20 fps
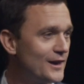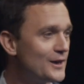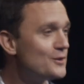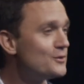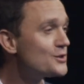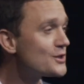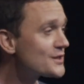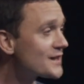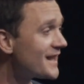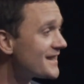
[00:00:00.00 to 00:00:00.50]
You
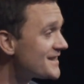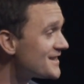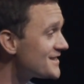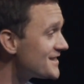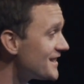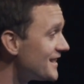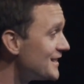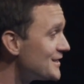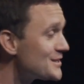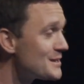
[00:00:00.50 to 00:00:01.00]
just got to
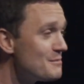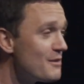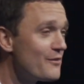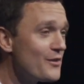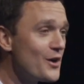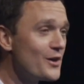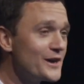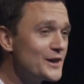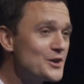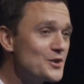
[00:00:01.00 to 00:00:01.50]
see some of
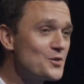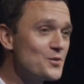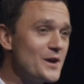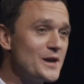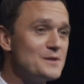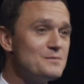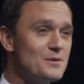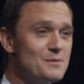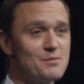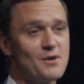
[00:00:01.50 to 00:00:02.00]
our
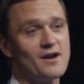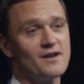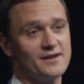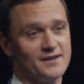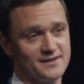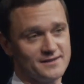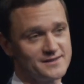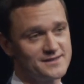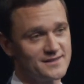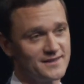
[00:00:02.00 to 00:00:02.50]
incredible
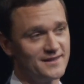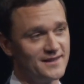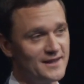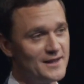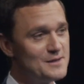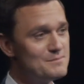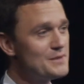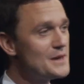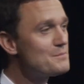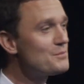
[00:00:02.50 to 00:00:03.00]
partners.
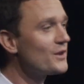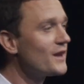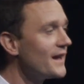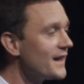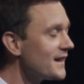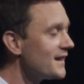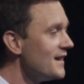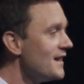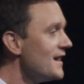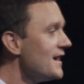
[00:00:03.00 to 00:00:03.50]
People like
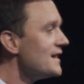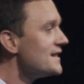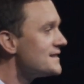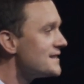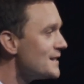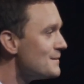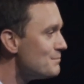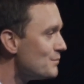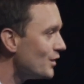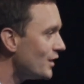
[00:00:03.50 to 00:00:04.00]

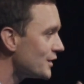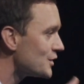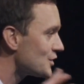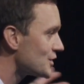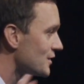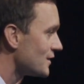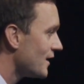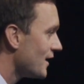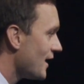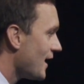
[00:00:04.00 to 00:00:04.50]
Tim Bush
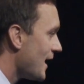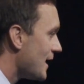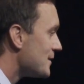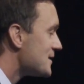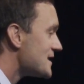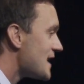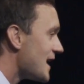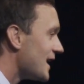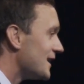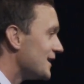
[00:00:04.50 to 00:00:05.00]
and
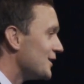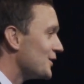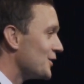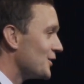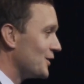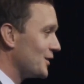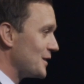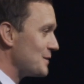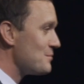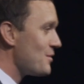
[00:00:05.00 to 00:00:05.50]
Sandy
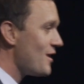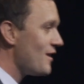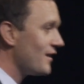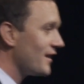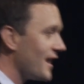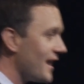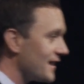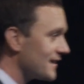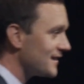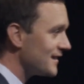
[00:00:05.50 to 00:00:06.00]
Earle and Paul
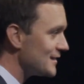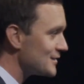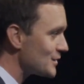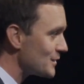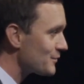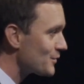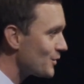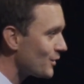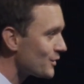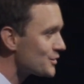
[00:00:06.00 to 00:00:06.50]
Atkins and,
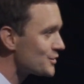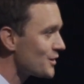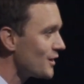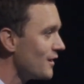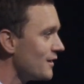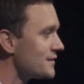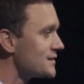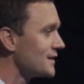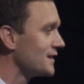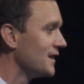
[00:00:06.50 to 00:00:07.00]
of course,
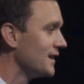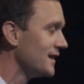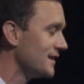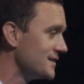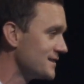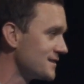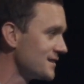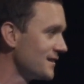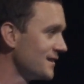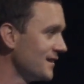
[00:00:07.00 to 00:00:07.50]
Charles and
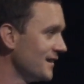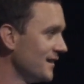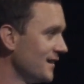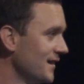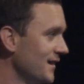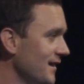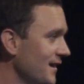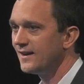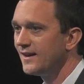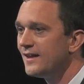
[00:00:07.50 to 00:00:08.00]
Liz.
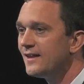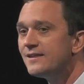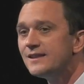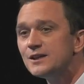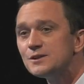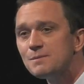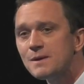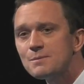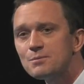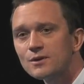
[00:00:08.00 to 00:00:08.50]
These
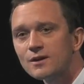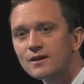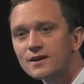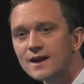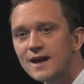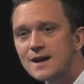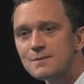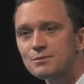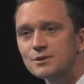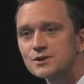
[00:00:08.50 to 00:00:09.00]
people are
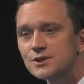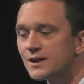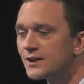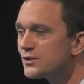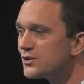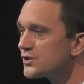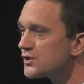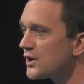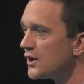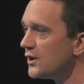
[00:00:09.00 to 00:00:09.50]
accomplishing
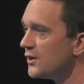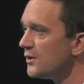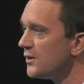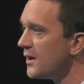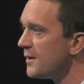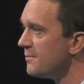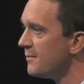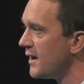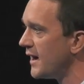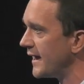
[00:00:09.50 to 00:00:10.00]
so
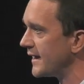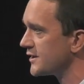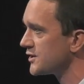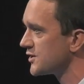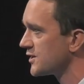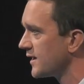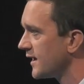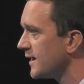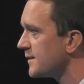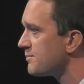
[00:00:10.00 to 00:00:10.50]
much
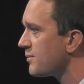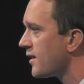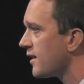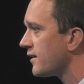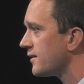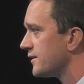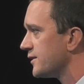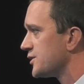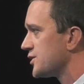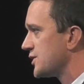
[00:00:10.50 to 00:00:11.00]
in
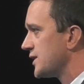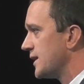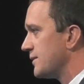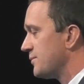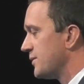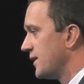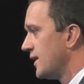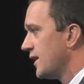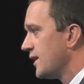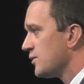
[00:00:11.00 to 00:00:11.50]
partnership
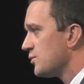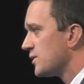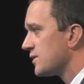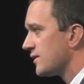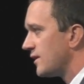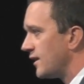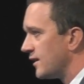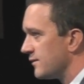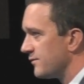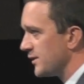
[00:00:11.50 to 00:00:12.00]
with
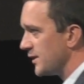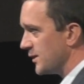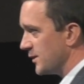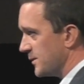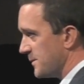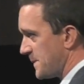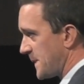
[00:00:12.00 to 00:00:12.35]
all of you.